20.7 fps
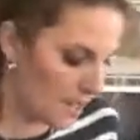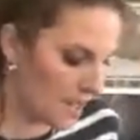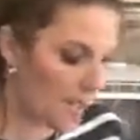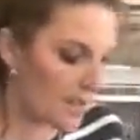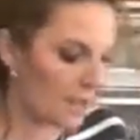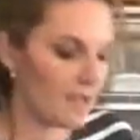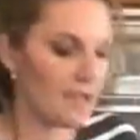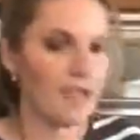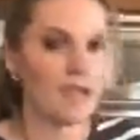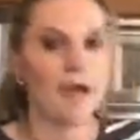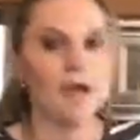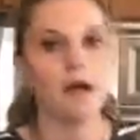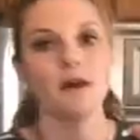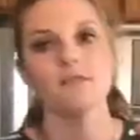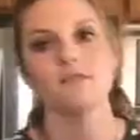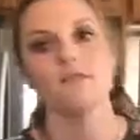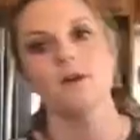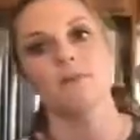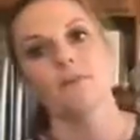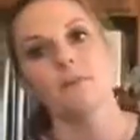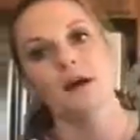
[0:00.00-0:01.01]
I
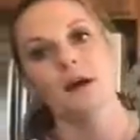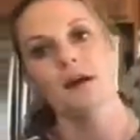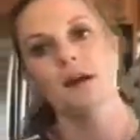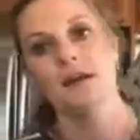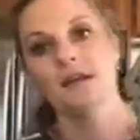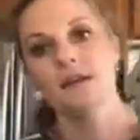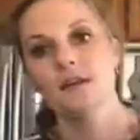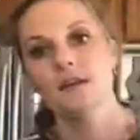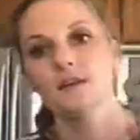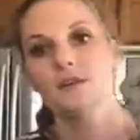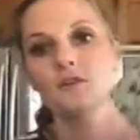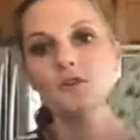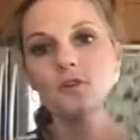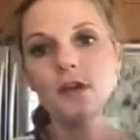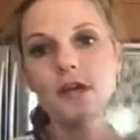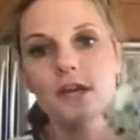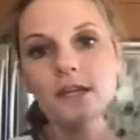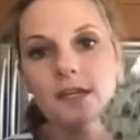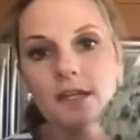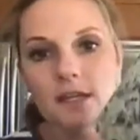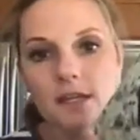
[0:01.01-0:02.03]
have my
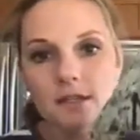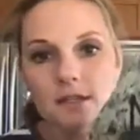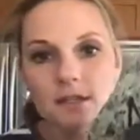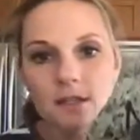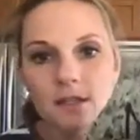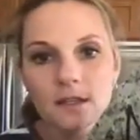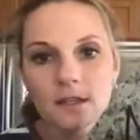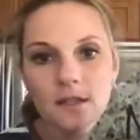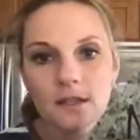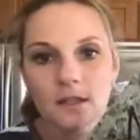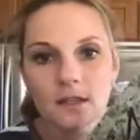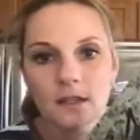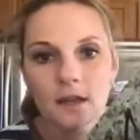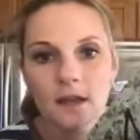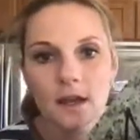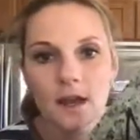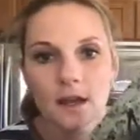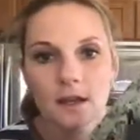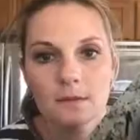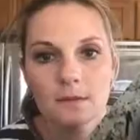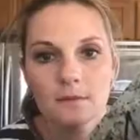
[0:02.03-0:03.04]
granite.
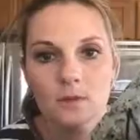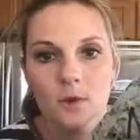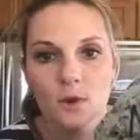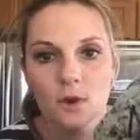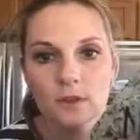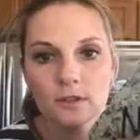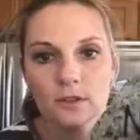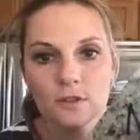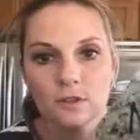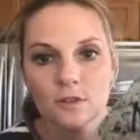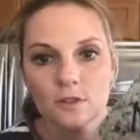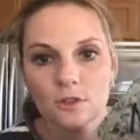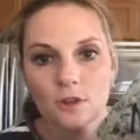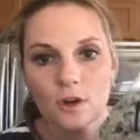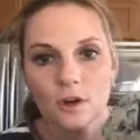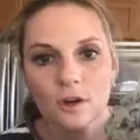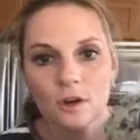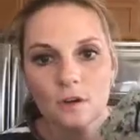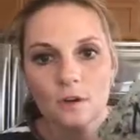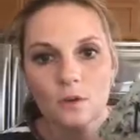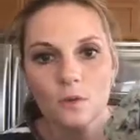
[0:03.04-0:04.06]
I am going to
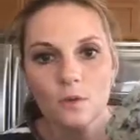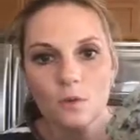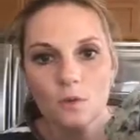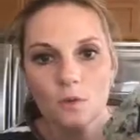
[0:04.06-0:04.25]
start